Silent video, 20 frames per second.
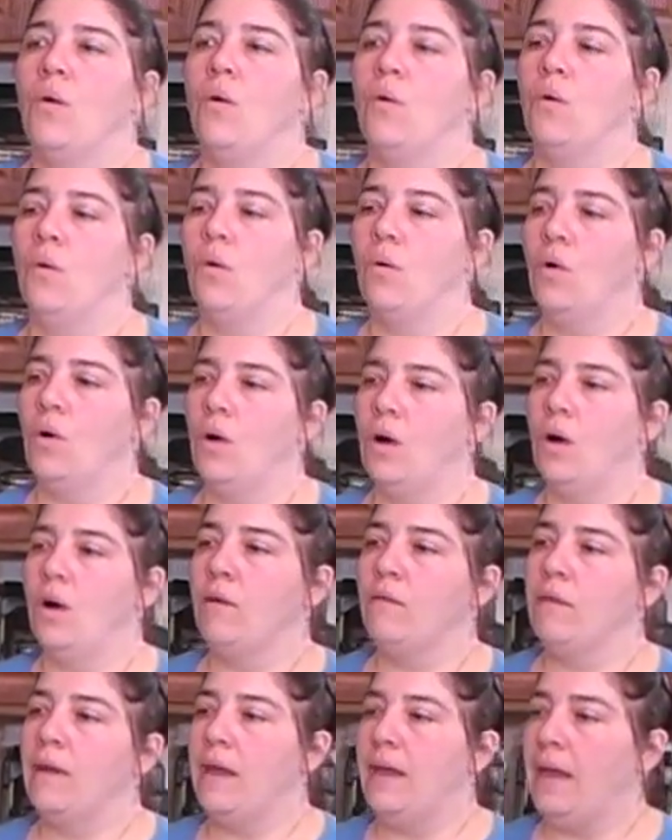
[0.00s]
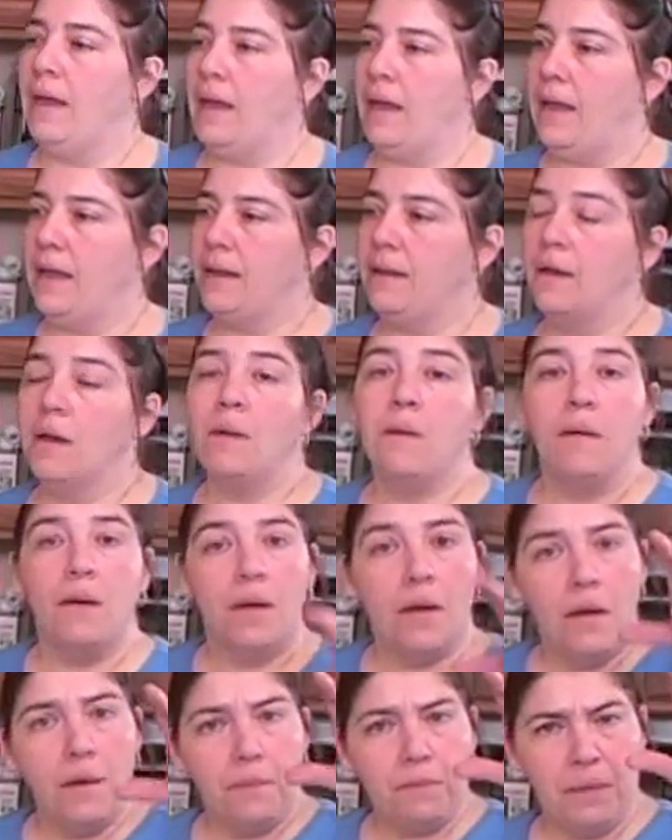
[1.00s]
or a
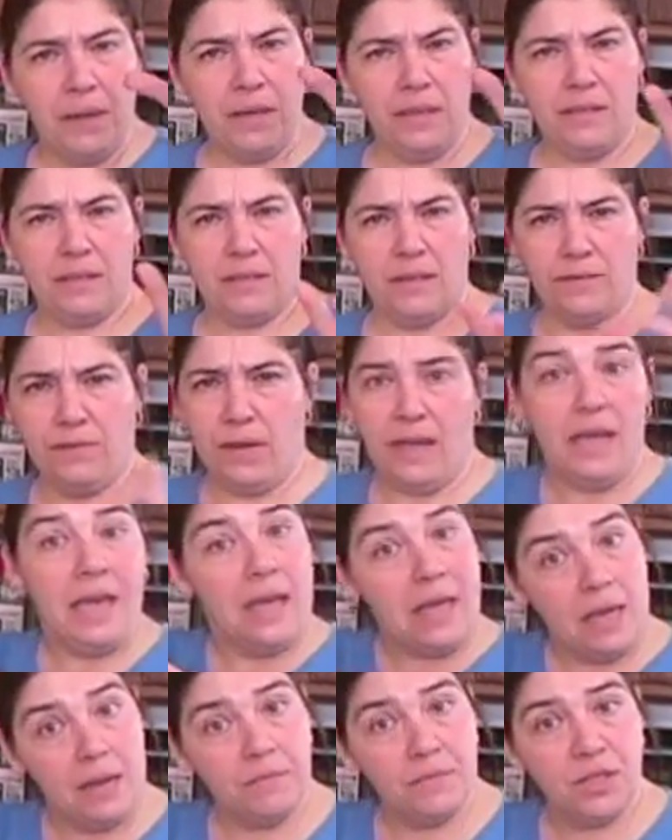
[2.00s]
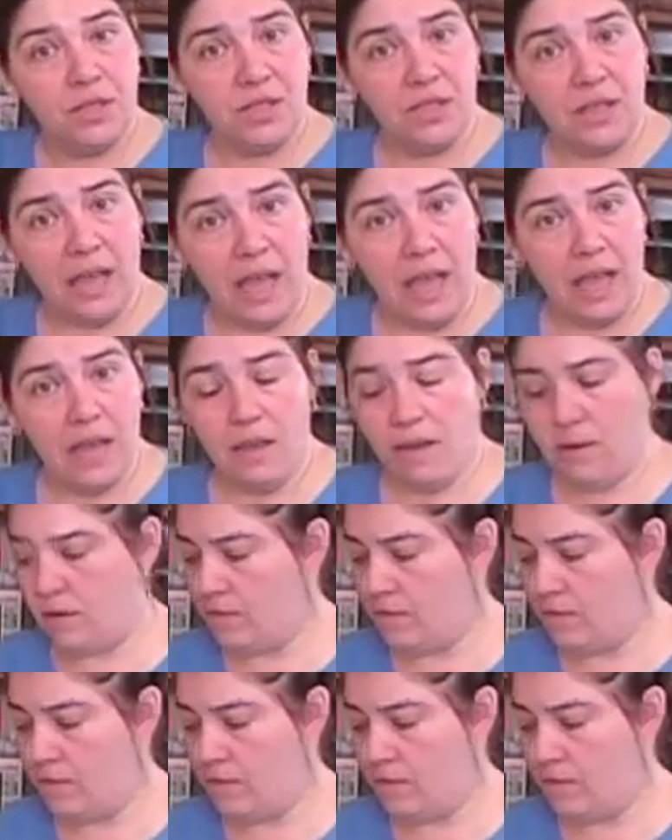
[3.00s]
piece of a ham steak